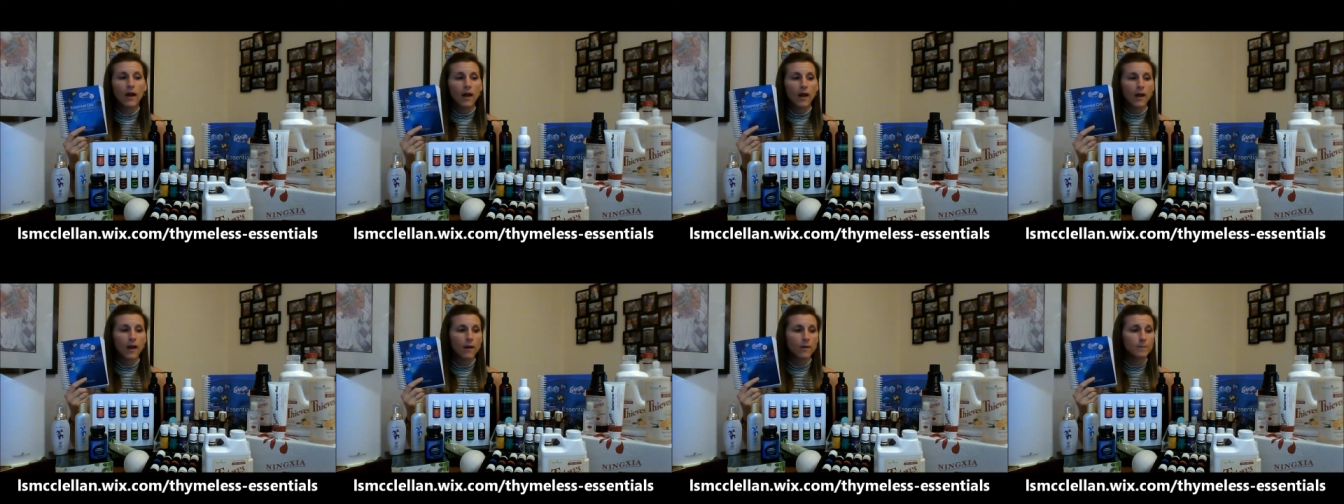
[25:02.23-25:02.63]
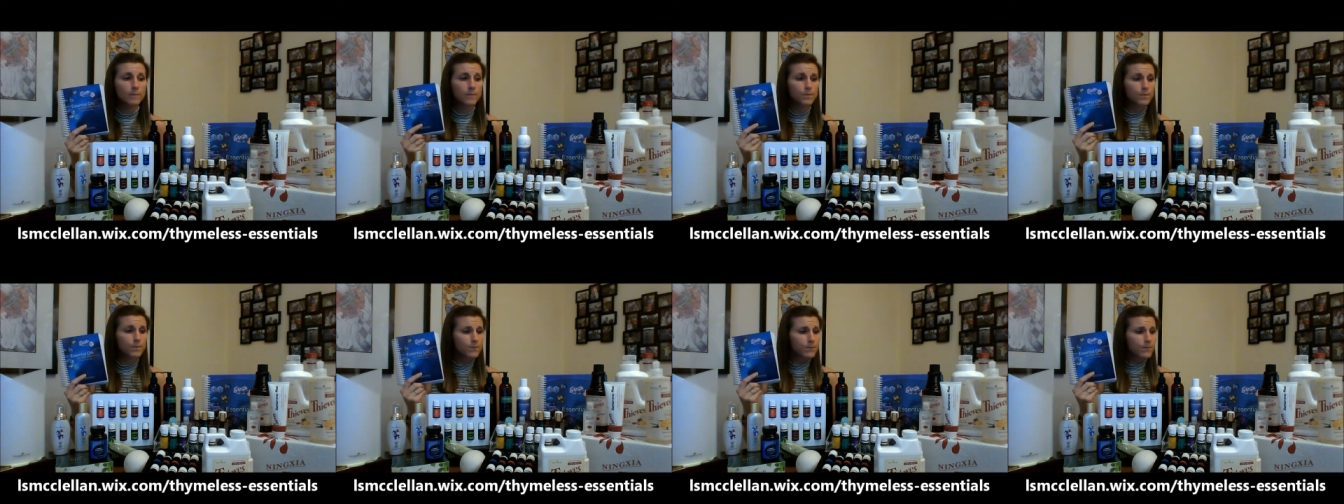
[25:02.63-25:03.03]

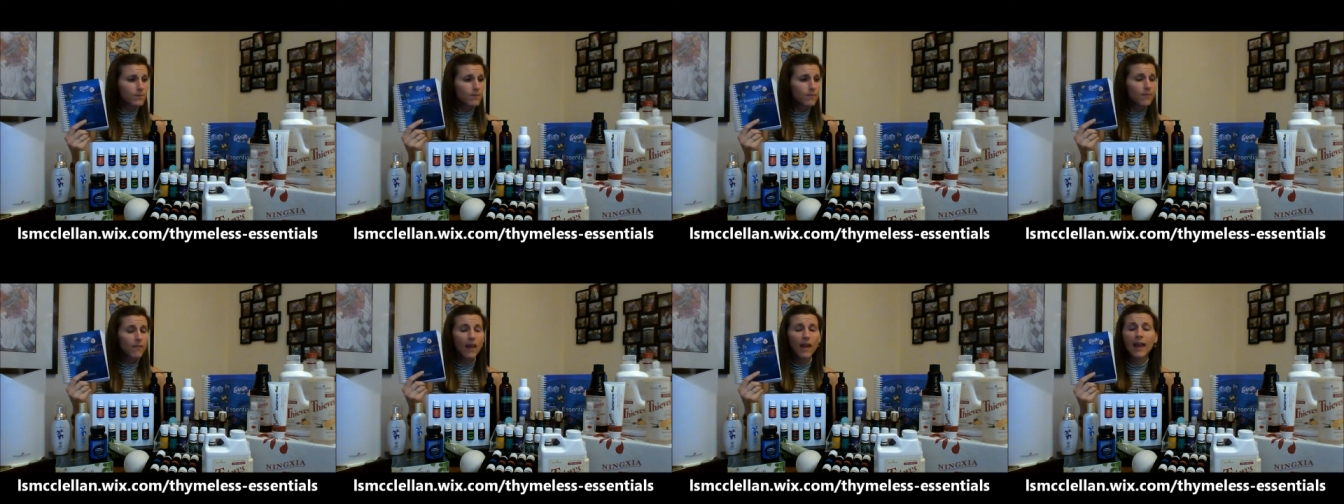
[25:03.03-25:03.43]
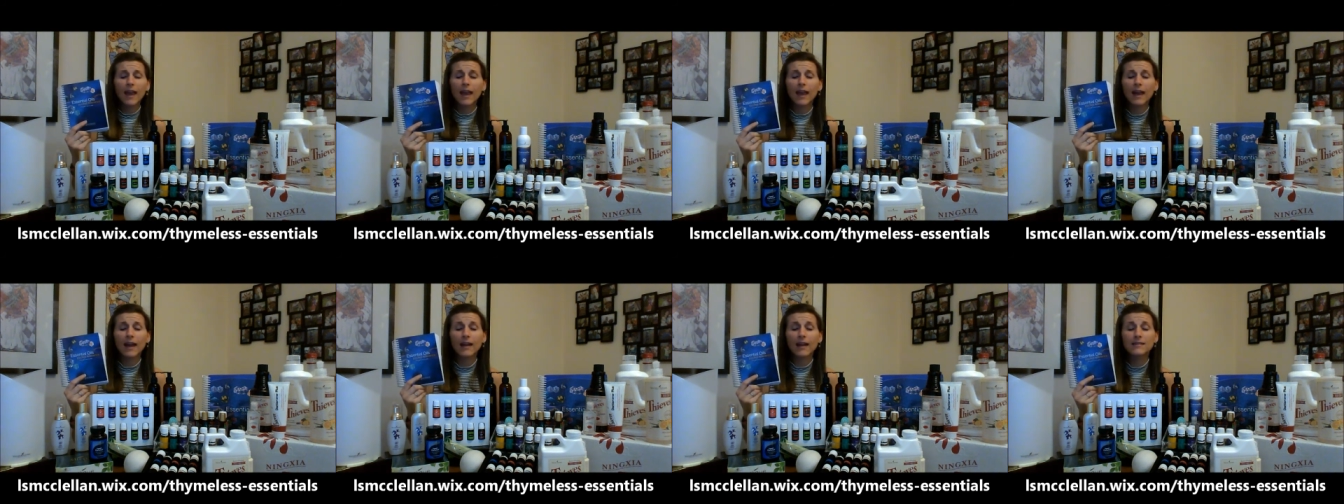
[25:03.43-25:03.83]
And
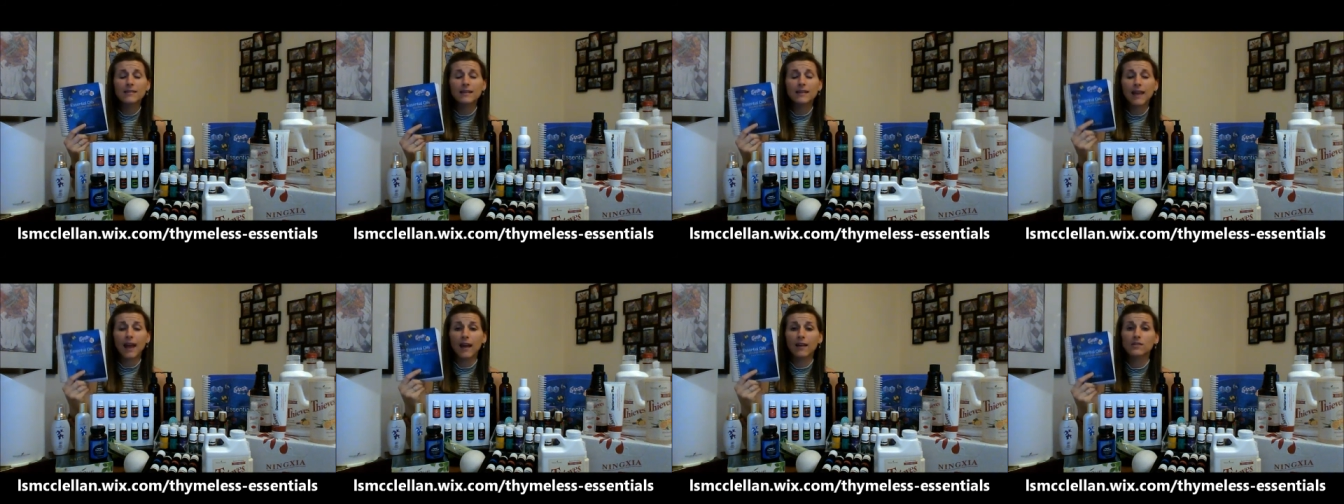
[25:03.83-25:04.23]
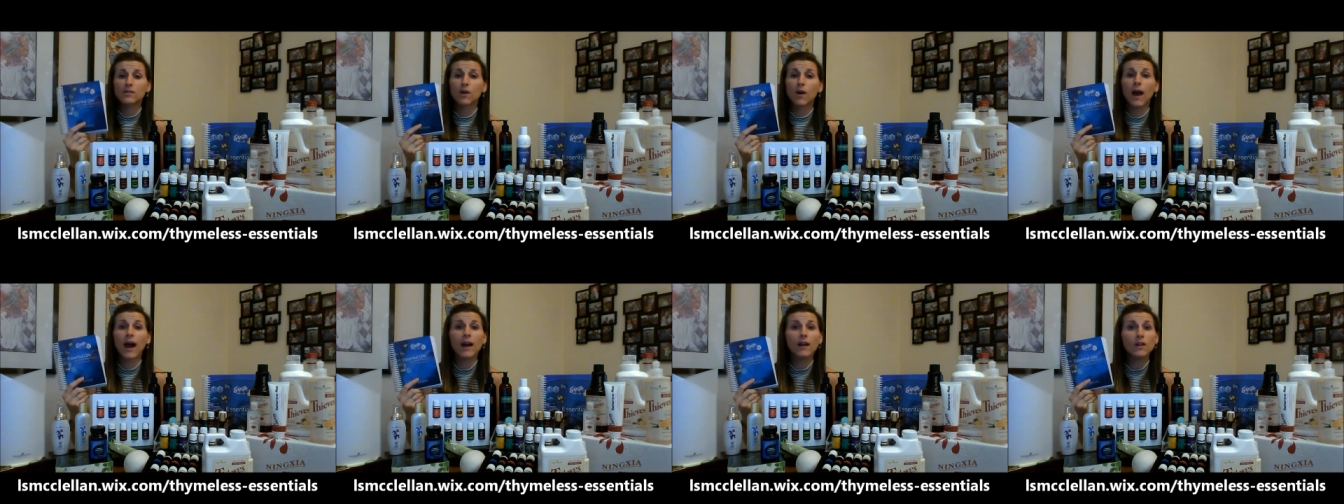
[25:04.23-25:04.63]
yeah,
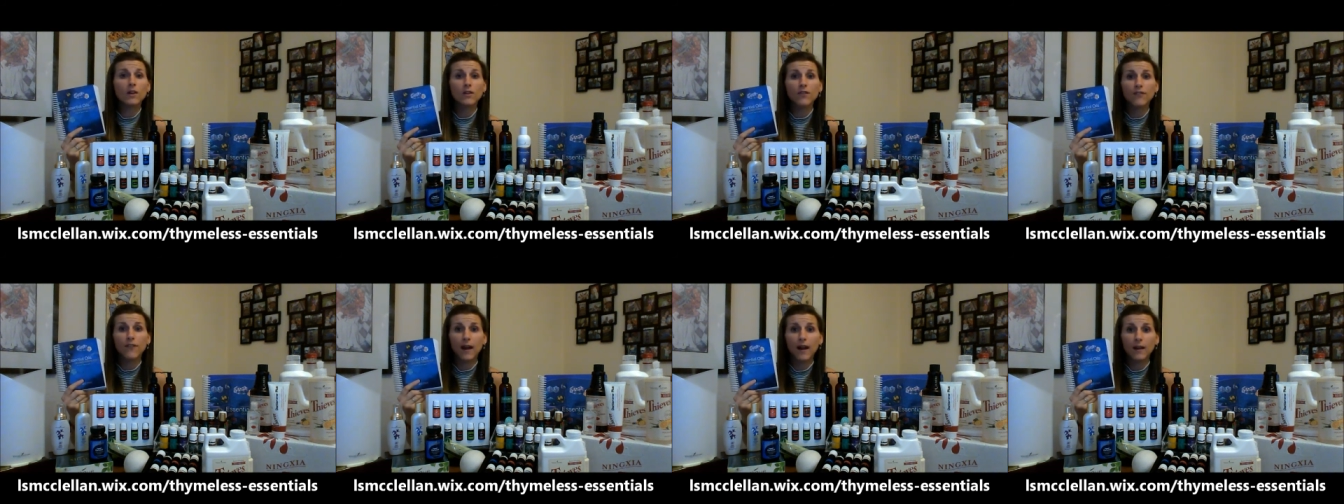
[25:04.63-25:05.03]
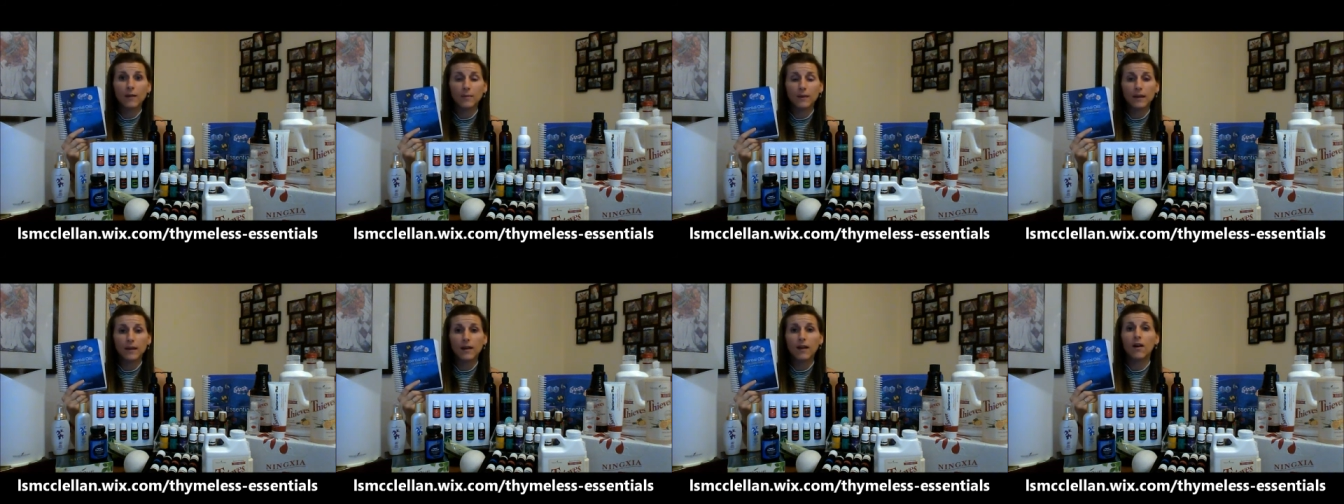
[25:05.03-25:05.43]
so how do you find
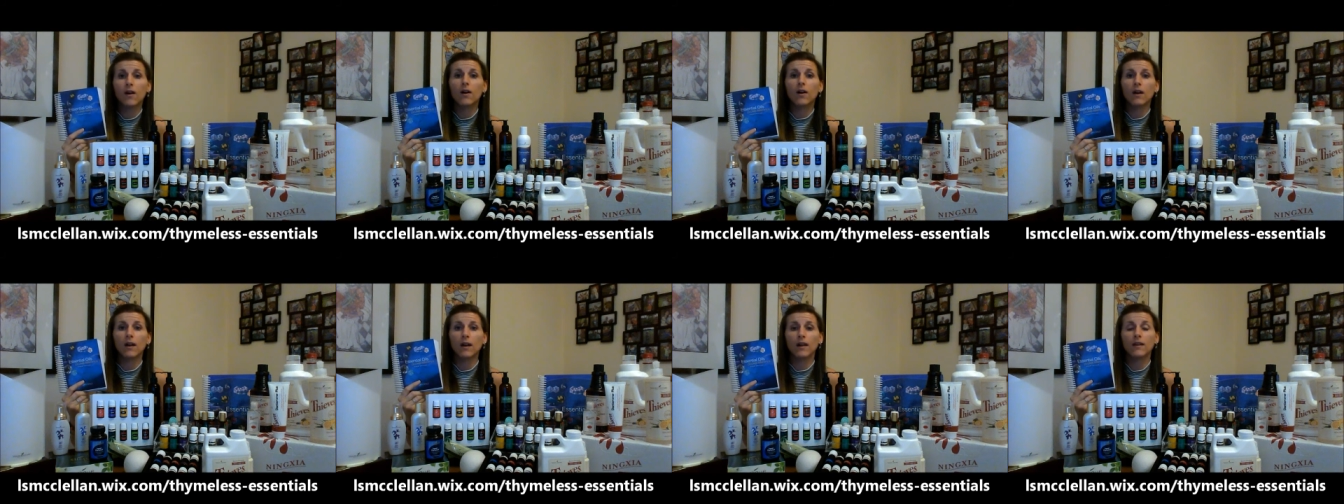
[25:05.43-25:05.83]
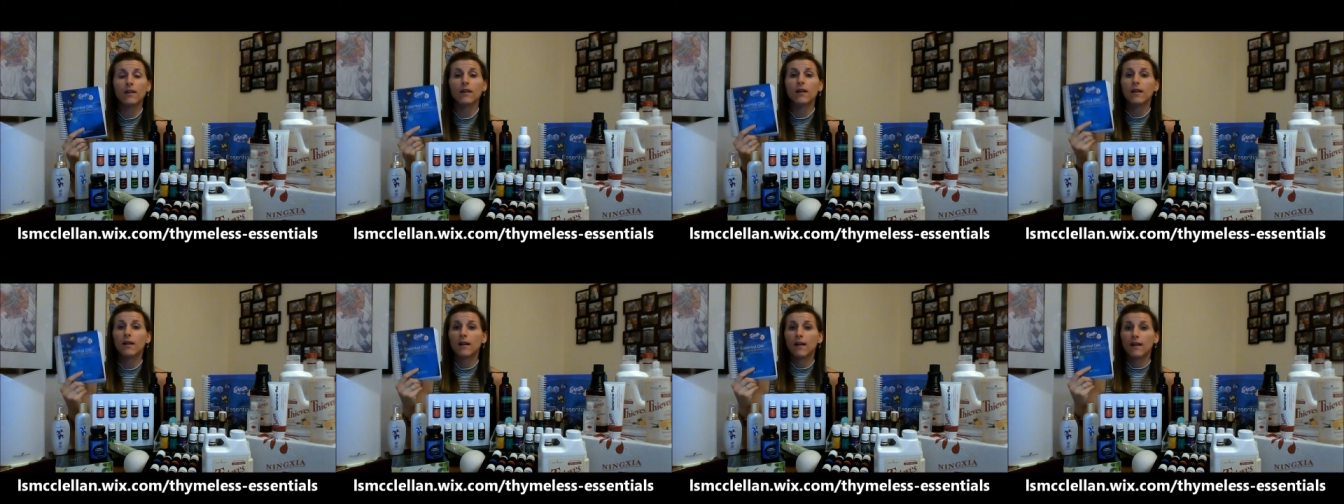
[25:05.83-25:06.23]
me on
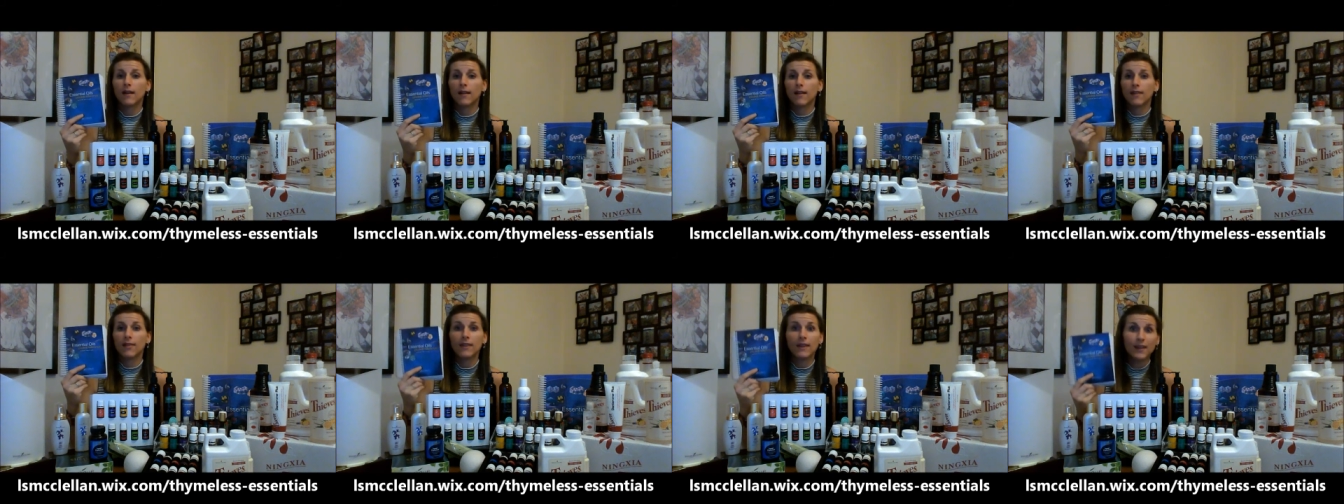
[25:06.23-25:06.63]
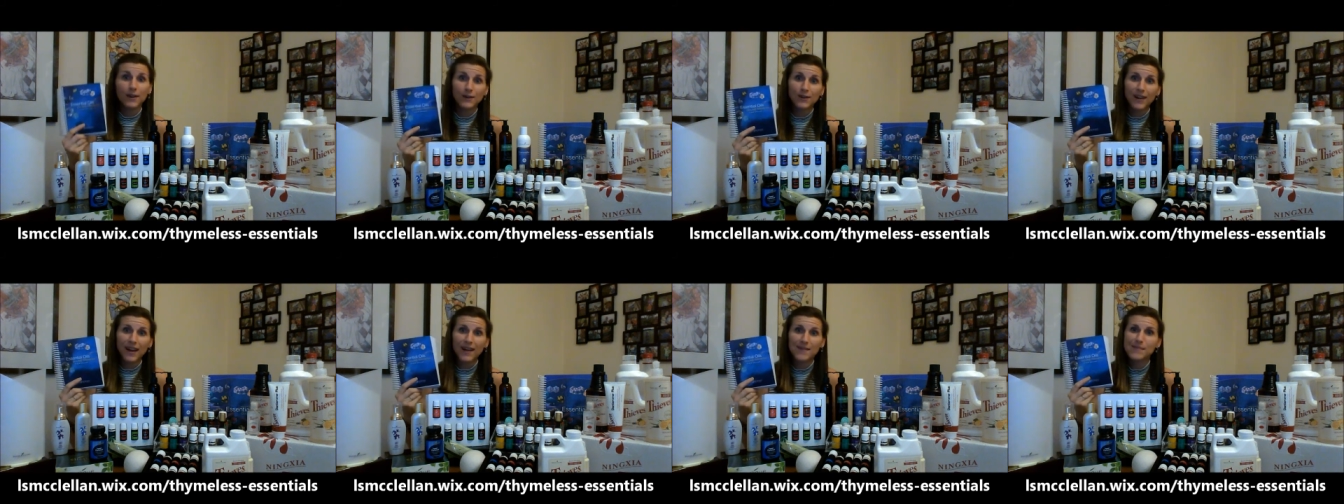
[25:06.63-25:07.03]
the
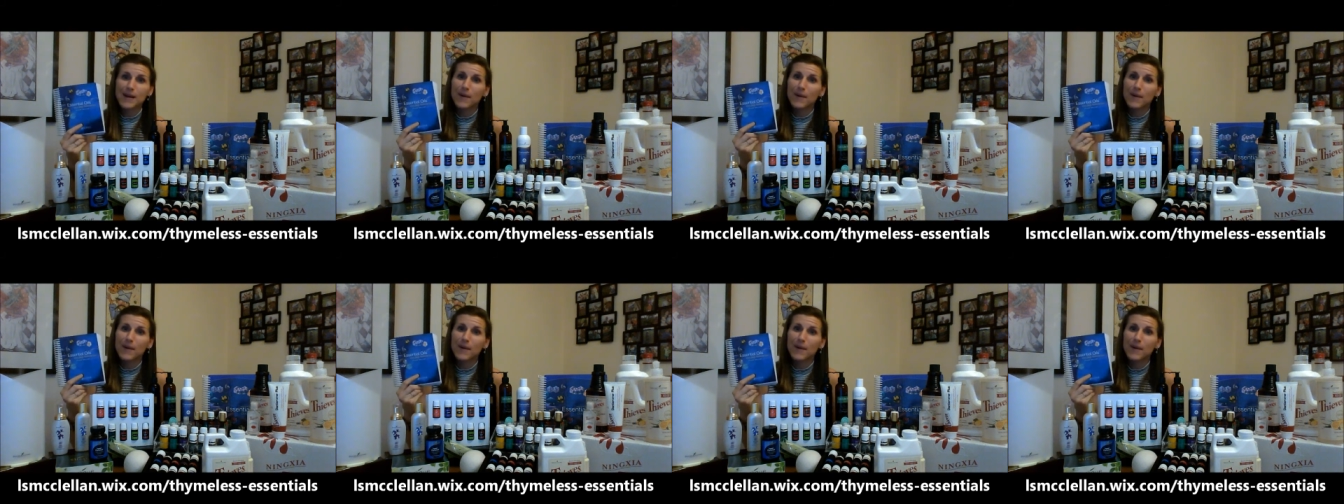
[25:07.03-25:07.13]
internet?